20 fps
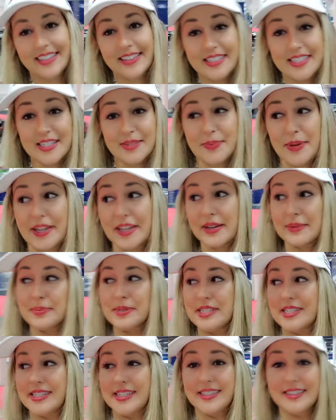This is my cup
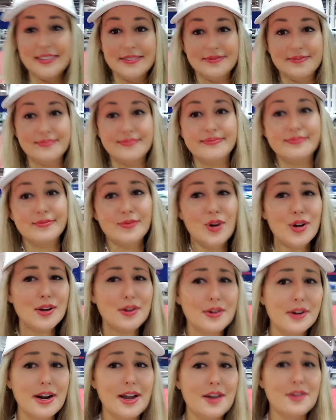of tea.
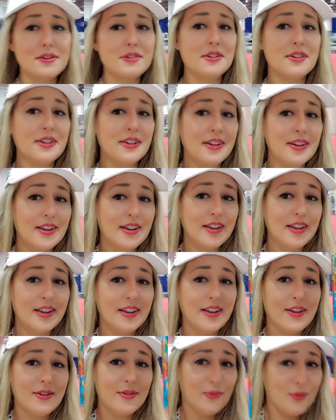Walking around
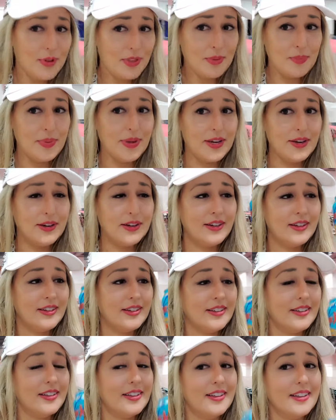with beer,
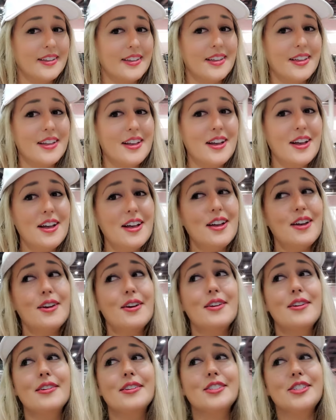
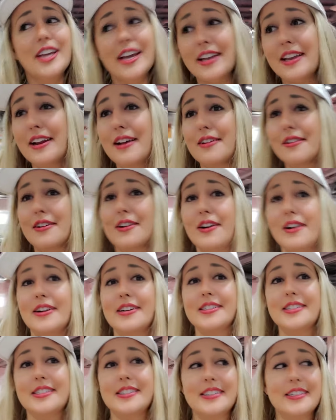checking out
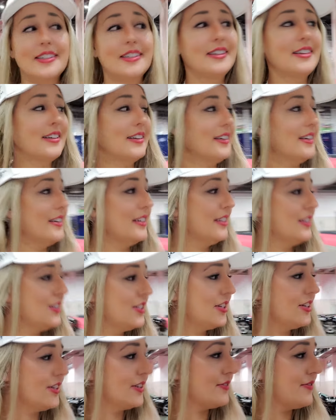cars,
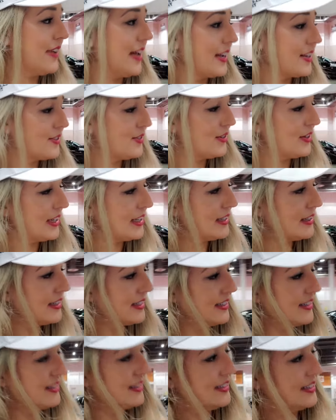sharing
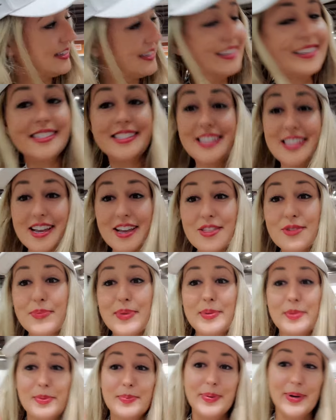factoids. Seeing other
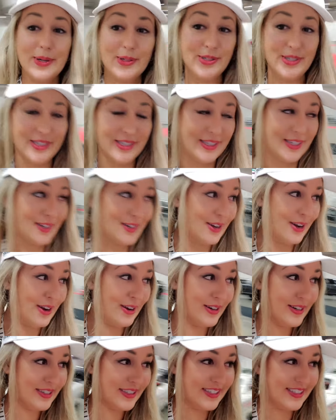people purchase their
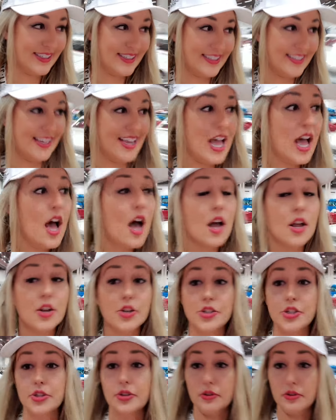cars.
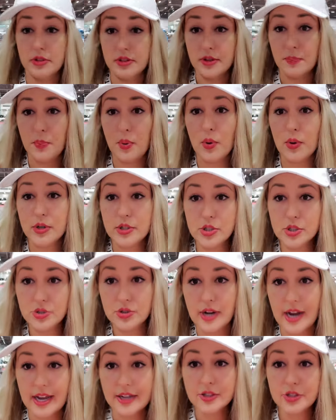Dude, the Porsche
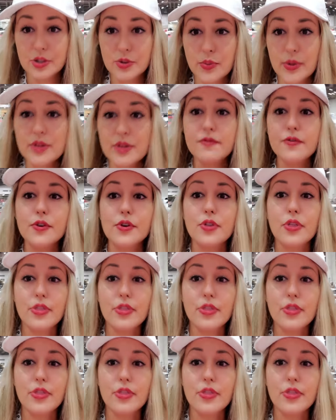Tractor went for